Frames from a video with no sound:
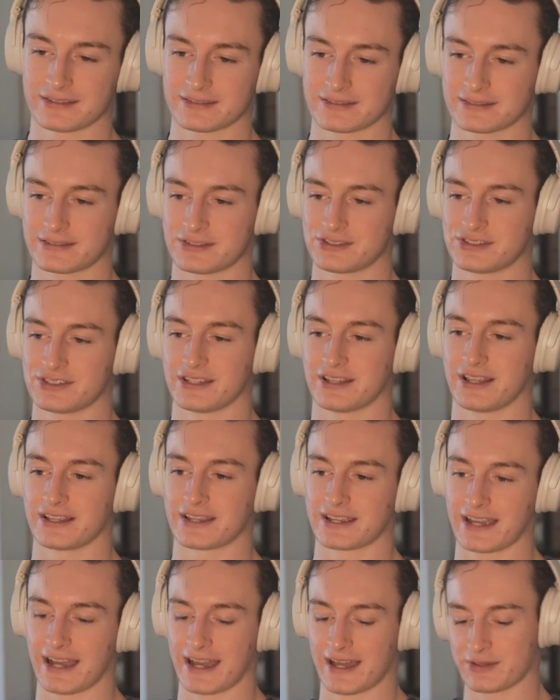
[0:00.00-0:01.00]
Cool. To see like
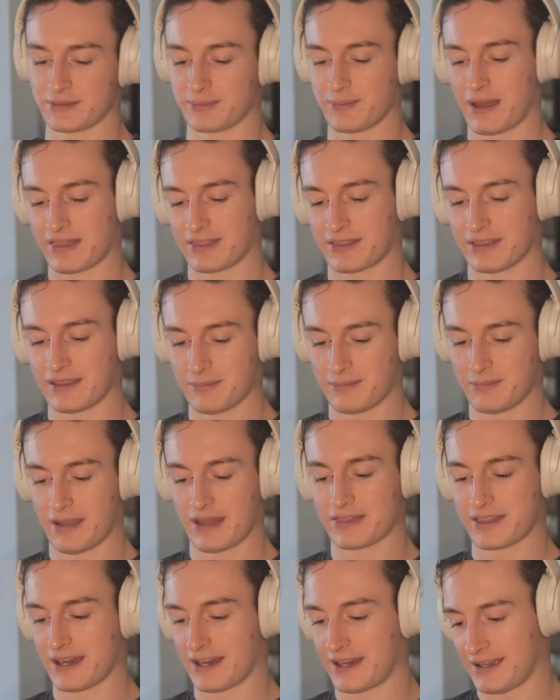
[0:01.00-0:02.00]
a guy with a meth
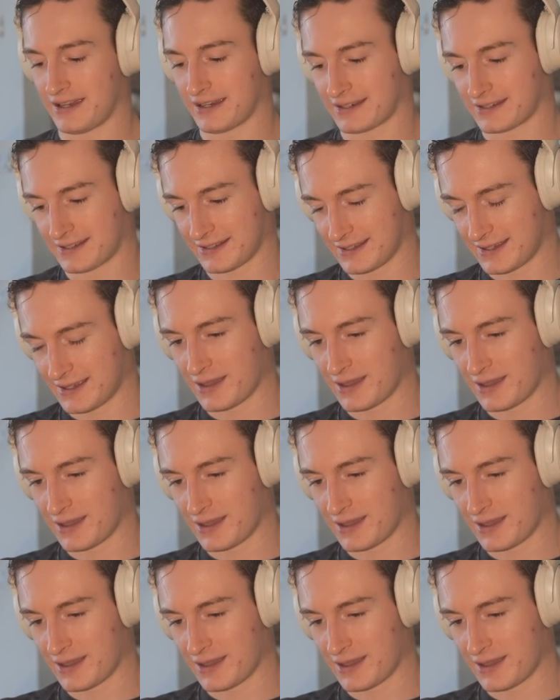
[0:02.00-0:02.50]
meth addict,